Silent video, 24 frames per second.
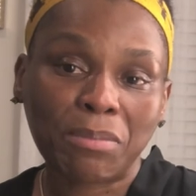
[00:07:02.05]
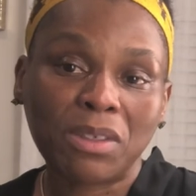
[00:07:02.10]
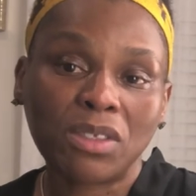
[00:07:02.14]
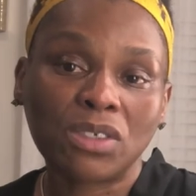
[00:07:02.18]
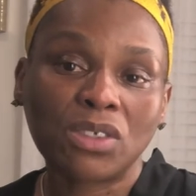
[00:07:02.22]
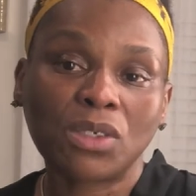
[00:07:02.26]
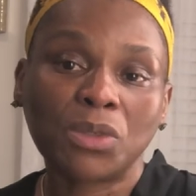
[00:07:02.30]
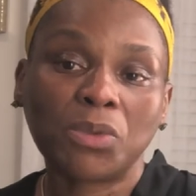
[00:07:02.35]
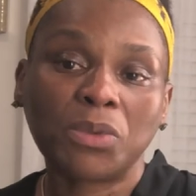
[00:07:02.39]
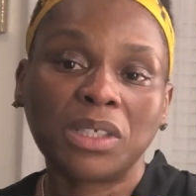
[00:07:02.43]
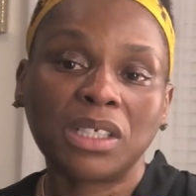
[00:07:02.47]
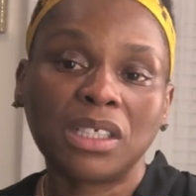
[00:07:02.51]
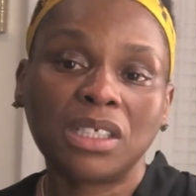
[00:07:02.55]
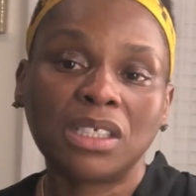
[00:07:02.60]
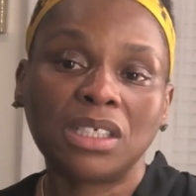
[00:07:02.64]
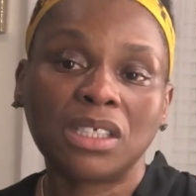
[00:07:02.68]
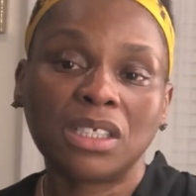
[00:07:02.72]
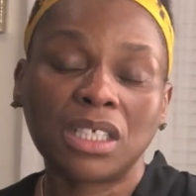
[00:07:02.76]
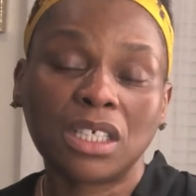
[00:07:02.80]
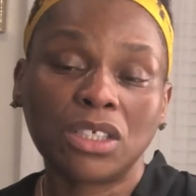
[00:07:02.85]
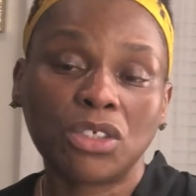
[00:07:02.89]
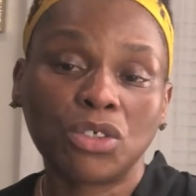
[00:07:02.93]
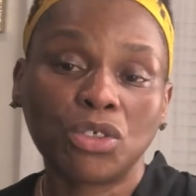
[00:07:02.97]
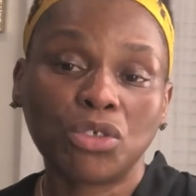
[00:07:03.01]
into what it is
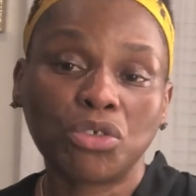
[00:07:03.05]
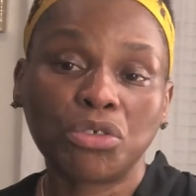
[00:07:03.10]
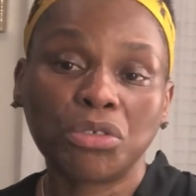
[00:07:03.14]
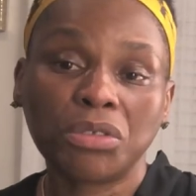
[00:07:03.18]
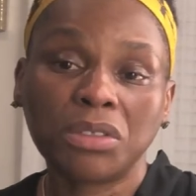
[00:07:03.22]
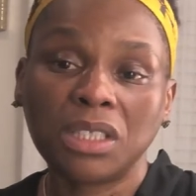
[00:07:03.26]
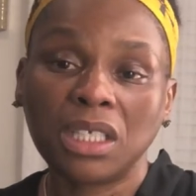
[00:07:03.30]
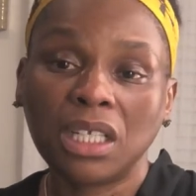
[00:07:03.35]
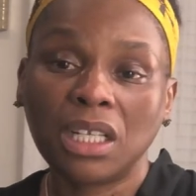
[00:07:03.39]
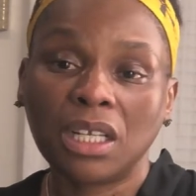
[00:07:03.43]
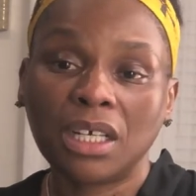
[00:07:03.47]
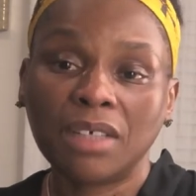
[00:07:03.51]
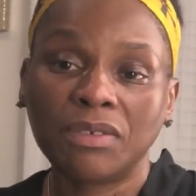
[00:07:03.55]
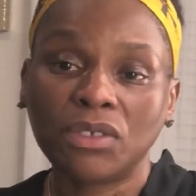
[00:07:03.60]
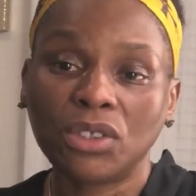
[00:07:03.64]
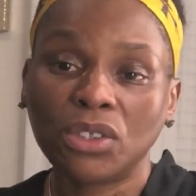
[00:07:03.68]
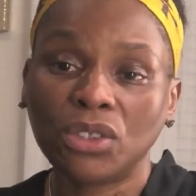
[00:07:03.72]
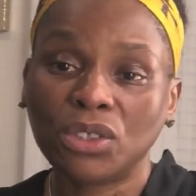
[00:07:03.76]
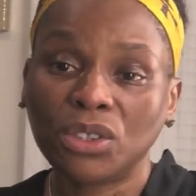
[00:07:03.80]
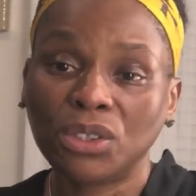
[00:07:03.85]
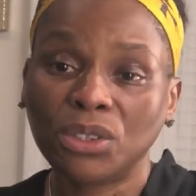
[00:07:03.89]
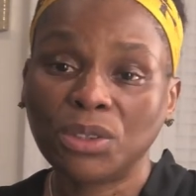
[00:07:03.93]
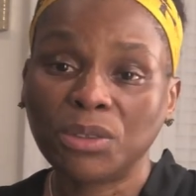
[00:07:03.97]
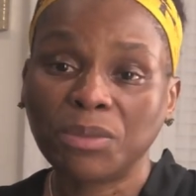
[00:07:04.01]
that you truly love to
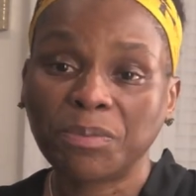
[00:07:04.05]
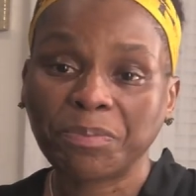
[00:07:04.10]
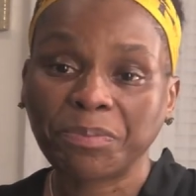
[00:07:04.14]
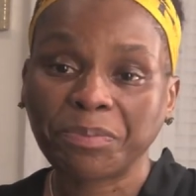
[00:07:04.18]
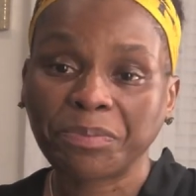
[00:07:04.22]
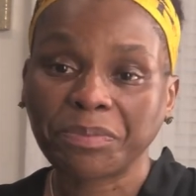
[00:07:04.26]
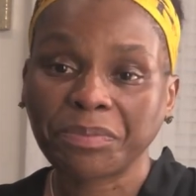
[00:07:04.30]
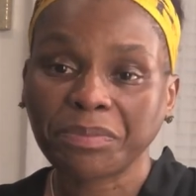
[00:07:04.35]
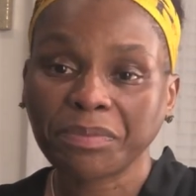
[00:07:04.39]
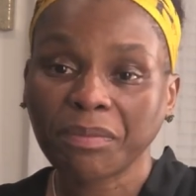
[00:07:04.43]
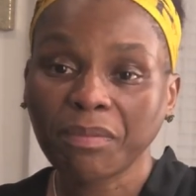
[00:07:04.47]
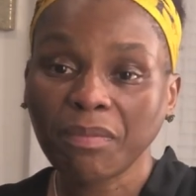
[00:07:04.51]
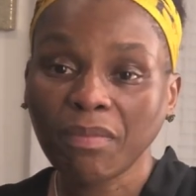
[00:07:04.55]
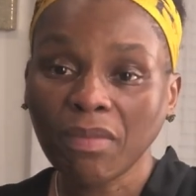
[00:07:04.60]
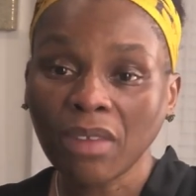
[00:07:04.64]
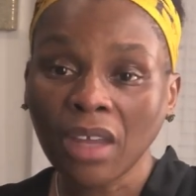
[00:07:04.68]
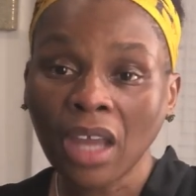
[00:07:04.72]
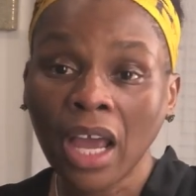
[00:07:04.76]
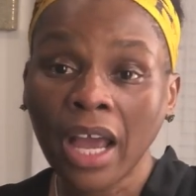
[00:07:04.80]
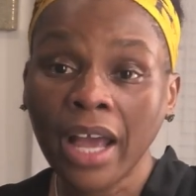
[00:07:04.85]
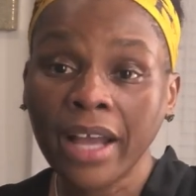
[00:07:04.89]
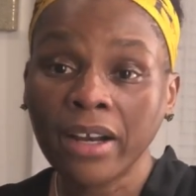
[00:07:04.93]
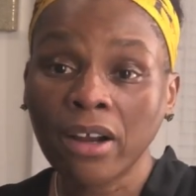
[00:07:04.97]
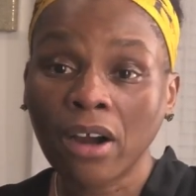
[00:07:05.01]
do
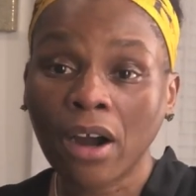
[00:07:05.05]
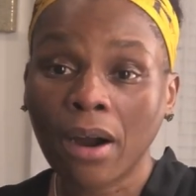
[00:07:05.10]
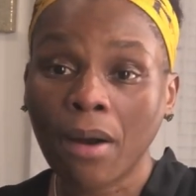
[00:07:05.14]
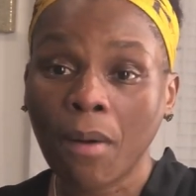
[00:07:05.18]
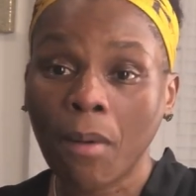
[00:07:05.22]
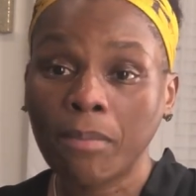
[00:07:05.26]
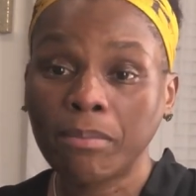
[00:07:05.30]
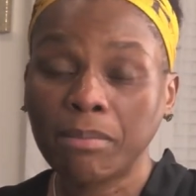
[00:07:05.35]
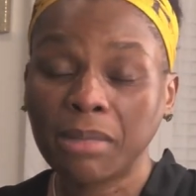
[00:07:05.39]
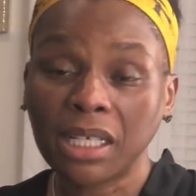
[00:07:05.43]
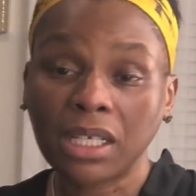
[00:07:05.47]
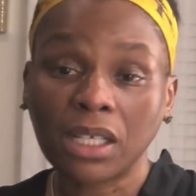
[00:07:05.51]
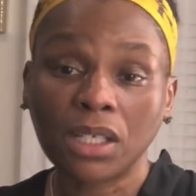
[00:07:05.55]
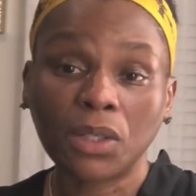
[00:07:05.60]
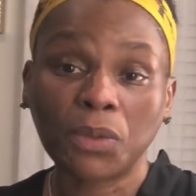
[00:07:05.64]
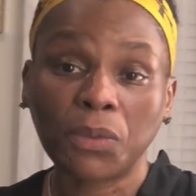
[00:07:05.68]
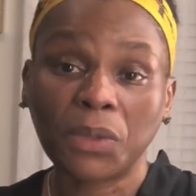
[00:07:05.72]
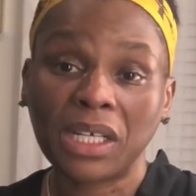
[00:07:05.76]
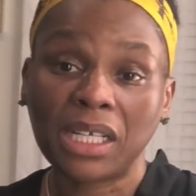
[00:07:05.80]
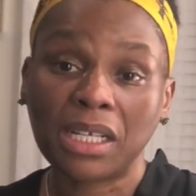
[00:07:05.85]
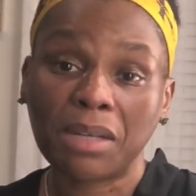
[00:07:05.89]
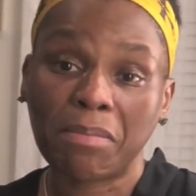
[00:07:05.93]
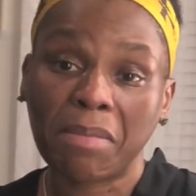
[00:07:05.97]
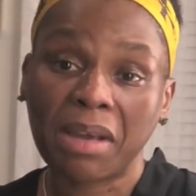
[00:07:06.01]
and are making a
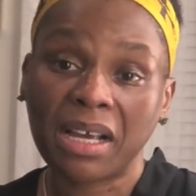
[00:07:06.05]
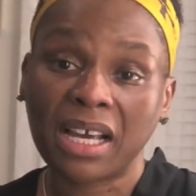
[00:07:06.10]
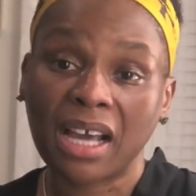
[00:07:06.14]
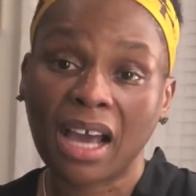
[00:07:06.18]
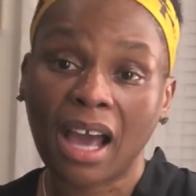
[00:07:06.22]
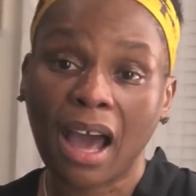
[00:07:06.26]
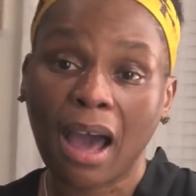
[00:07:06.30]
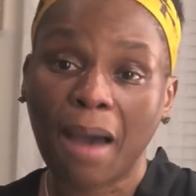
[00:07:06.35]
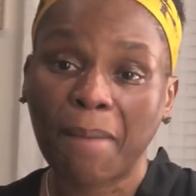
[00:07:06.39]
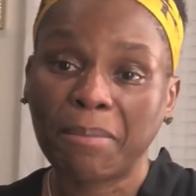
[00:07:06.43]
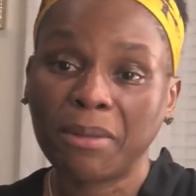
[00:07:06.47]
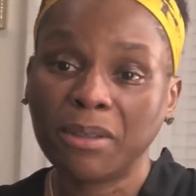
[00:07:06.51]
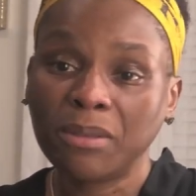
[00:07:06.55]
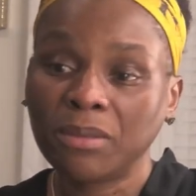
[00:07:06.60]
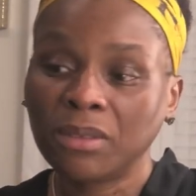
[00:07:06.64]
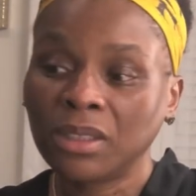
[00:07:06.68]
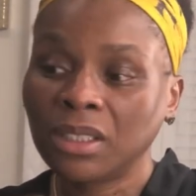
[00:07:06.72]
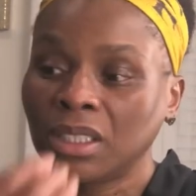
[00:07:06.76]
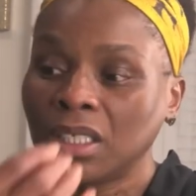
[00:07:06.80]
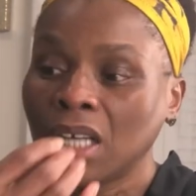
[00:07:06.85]
way to make it happen.